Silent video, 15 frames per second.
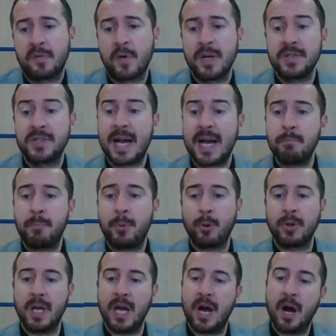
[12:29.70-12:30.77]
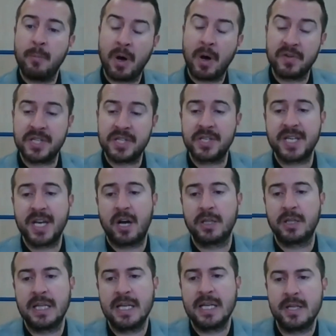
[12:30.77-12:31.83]
for example, that I'm obviously sit
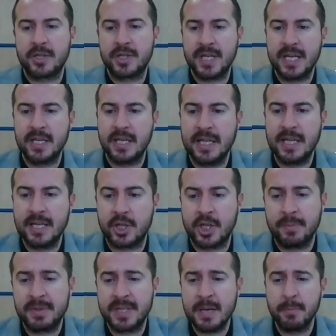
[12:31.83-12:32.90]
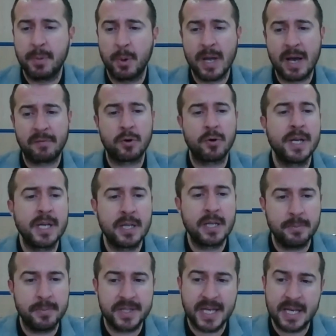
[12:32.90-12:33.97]
on the senior leadership team, but we have
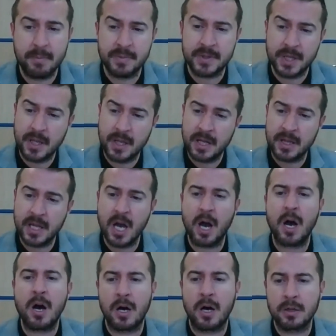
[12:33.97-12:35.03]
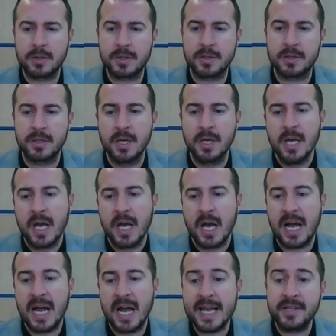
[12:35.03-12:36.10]
curriculum teams, and the arts
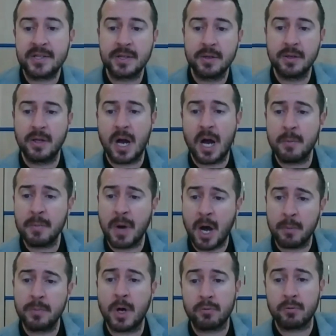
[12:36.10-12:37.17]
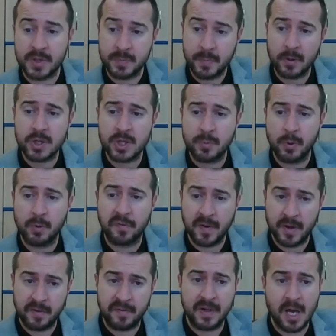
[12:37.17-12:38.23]
isn't, I'm not responsible
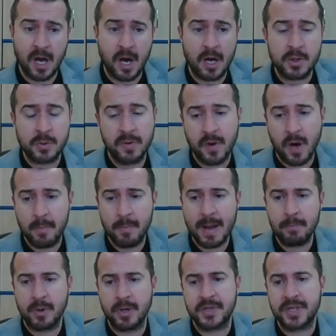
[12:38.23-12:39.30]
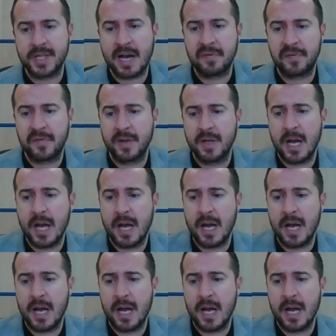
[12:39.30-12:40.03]
for the arts. We've got a member of staff